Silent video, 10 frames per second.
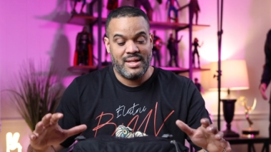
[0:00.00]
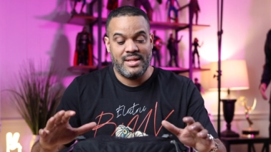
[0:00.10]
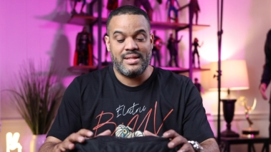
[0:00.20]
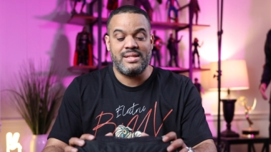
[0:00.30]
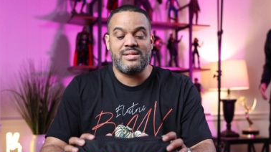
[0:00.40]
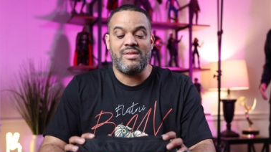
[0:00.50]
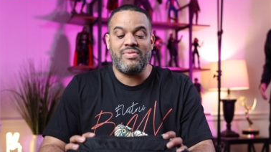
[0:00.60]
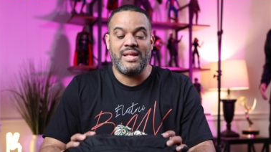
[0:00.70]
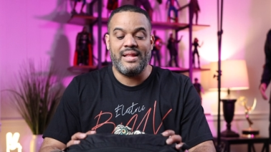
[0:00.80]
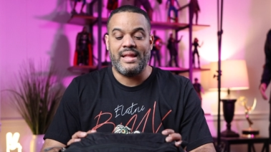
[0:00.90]
This is
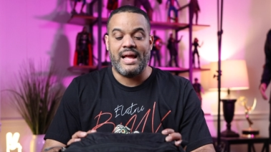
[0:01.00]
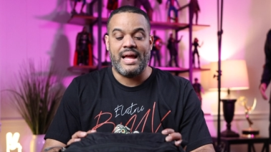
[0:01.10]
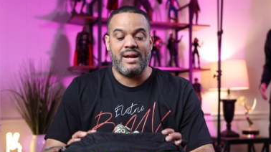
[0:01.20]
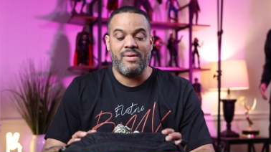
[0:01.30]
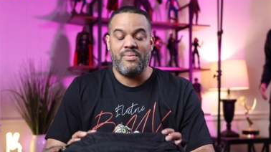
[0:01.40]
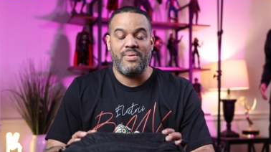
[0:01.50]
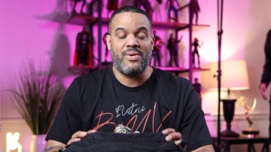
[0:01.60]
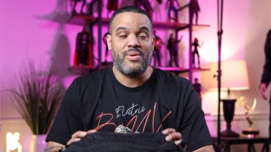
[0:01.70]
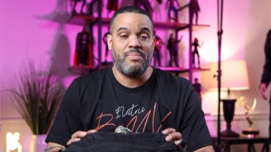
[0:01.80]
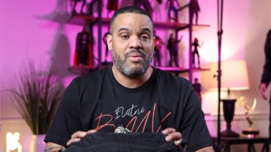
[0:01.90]
something that we're
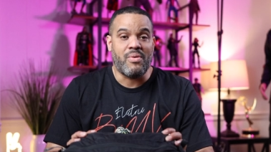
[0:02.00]
gonna be